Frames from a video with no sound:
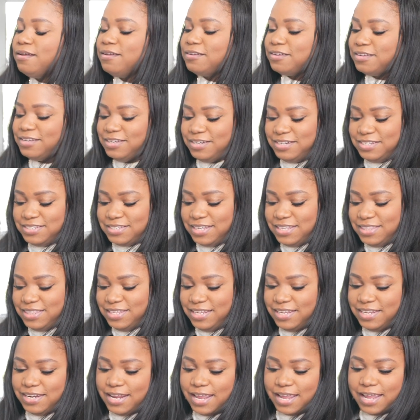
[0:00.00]
Goodness. And
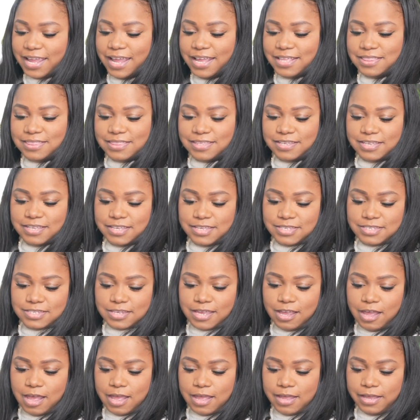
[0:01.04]
then I got this
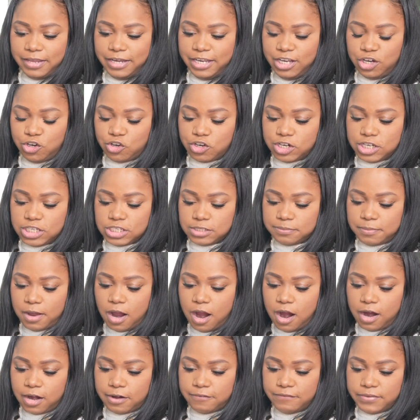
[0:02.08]
Honey Crisp
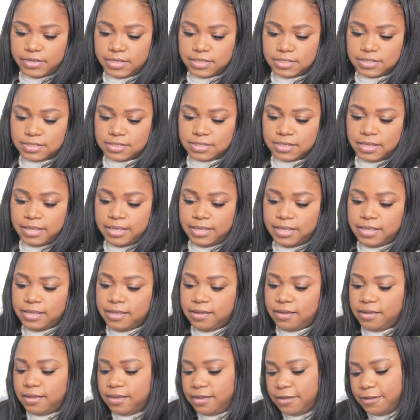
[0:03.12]
Harvest
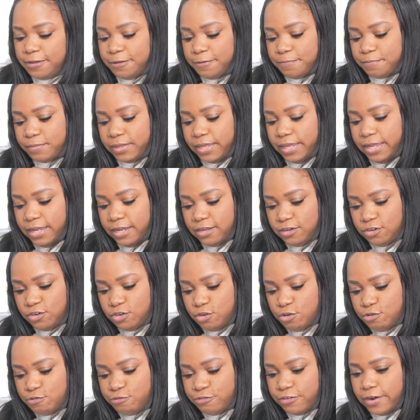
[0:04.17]

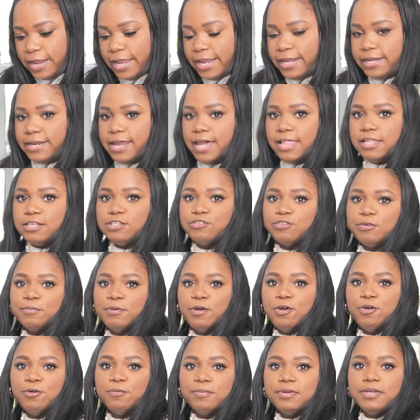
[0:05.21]
candle for $8 from
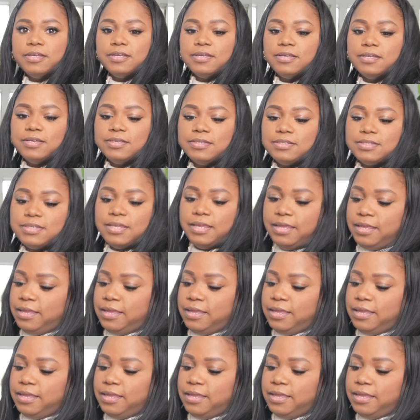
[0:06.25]
Home Goods.